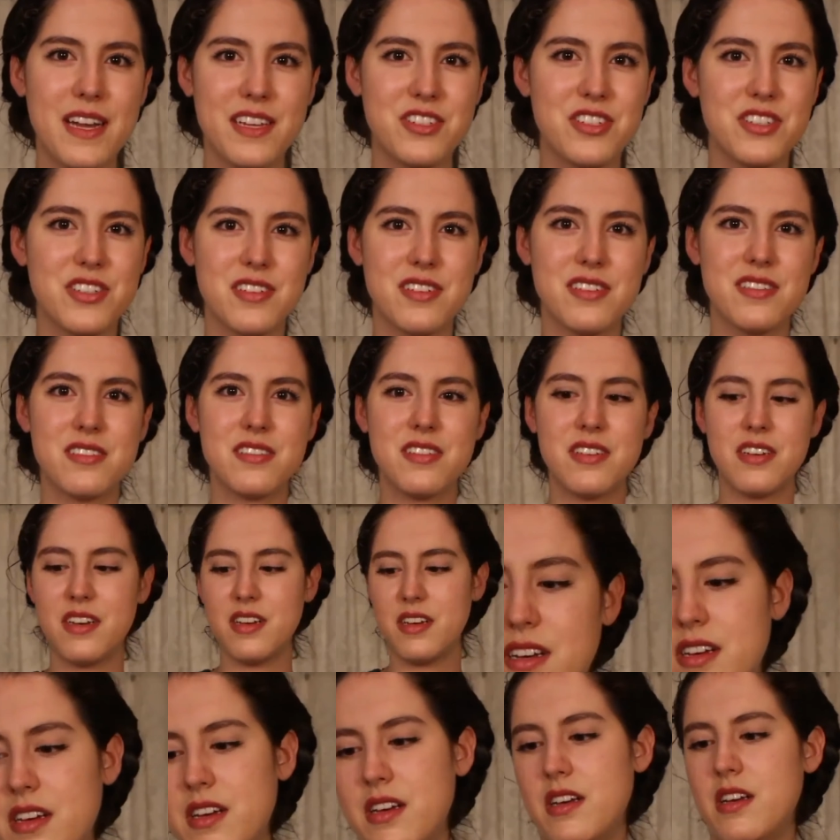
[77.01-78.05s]
it's just,
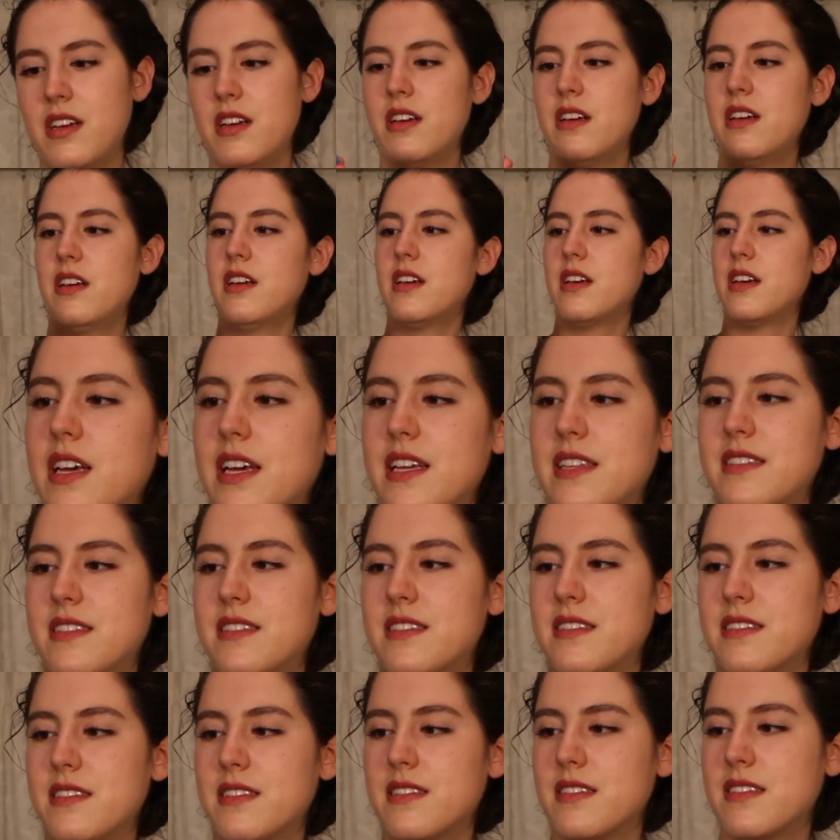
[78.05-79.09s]

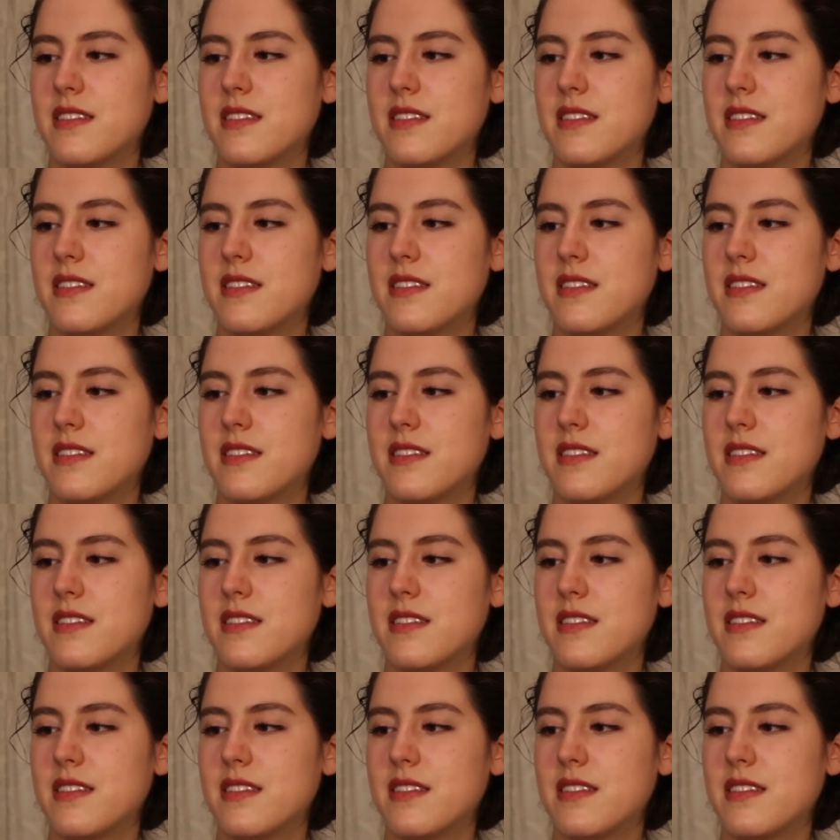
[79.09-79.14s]
it's